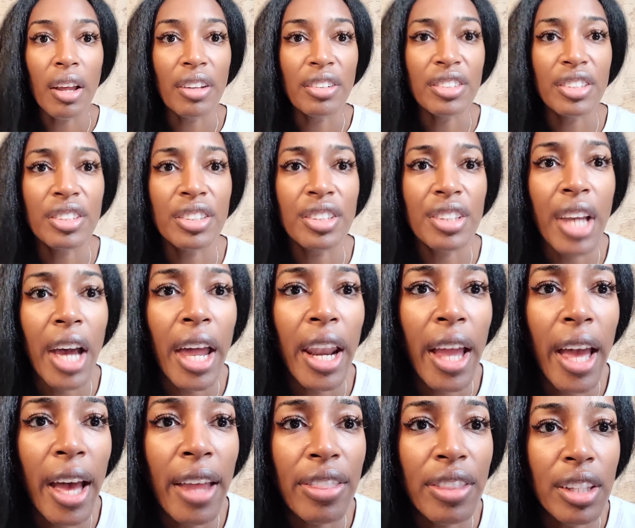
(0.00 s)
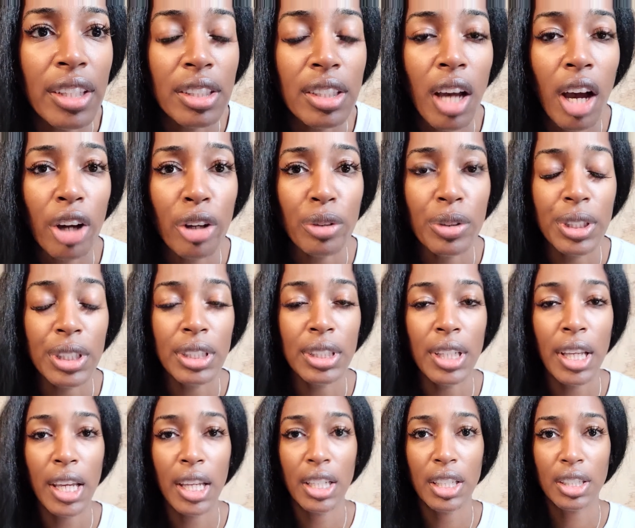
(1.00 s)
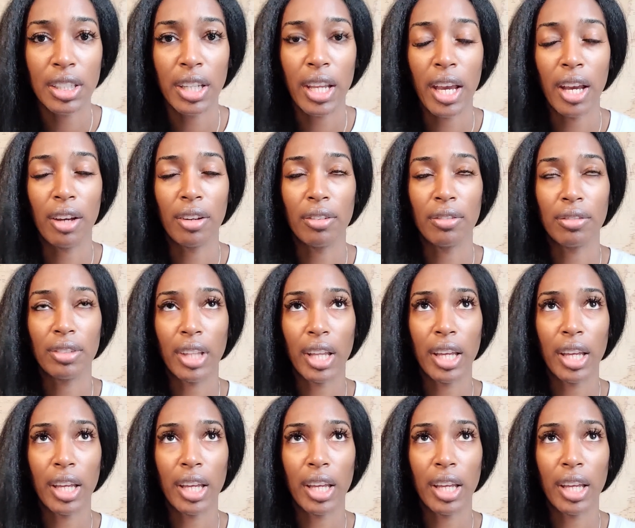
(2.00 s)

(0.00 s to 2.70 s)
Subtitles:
It's just kind of at this awkward stage now of